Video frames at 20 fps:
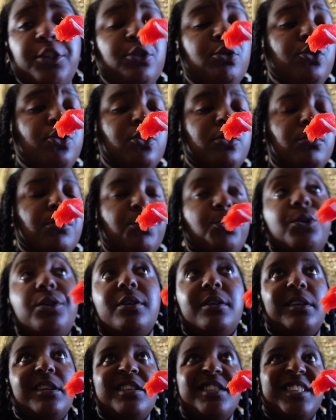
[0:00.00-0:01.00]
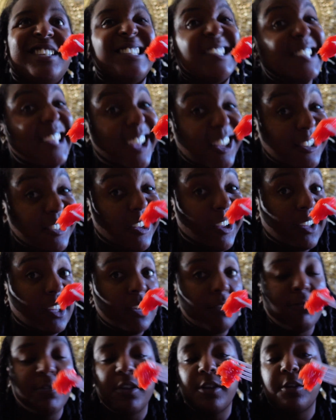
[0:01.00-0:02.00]
YouTuber. Well, it is a TikTok
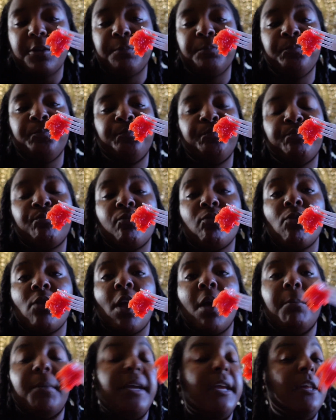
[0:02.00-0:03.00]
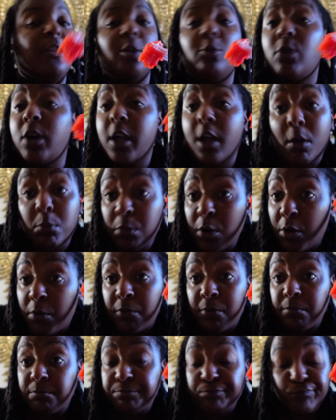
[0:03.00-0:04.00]
event. But either way, I'm
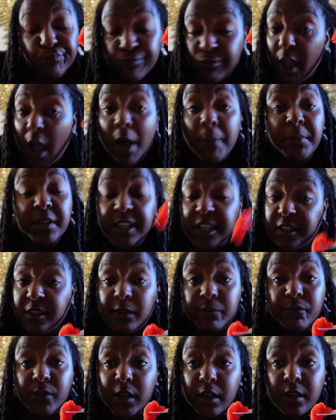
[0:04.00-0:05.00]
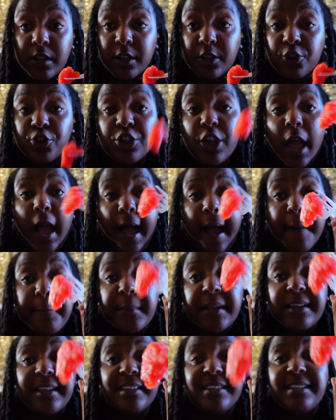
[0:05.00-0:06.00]
gonna I'm going to get the footage. I'm
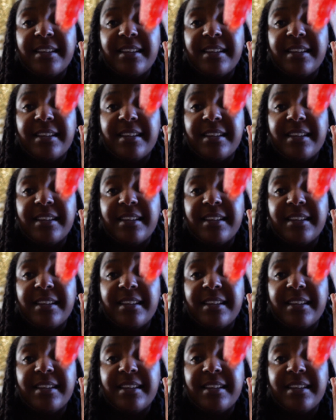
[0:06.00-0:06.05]
going to get